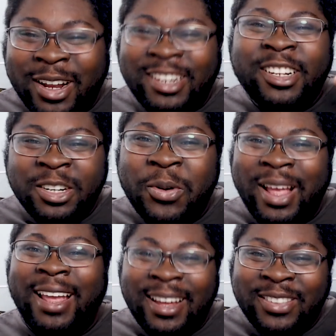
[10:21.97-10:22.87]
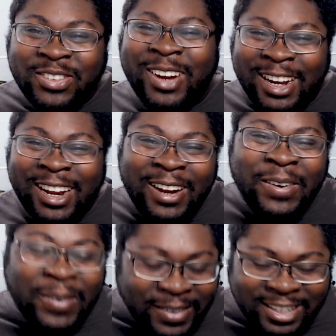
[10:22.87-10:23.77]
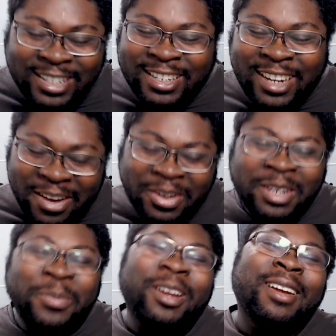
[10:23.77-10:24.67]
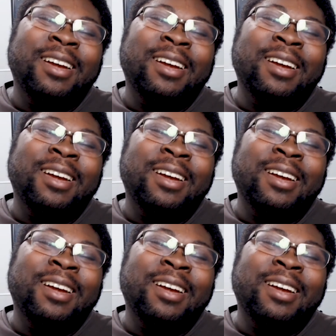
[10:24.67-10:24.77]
my digital hands right now. Just give it to me.